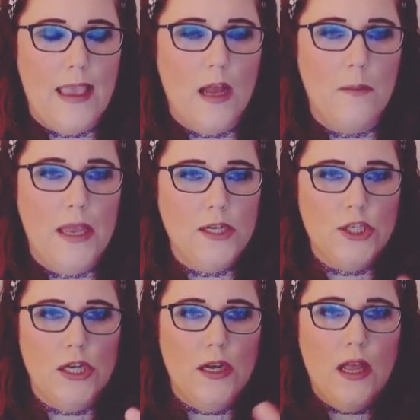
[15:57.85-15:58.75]

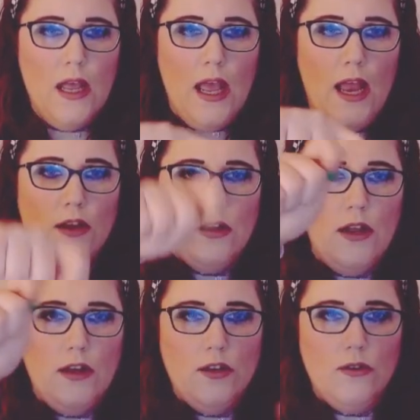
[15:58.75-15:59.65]
animation, and
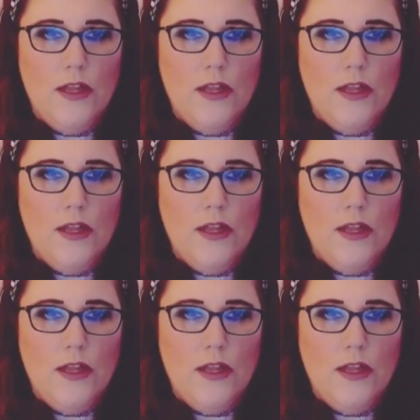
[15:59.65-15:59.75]
you can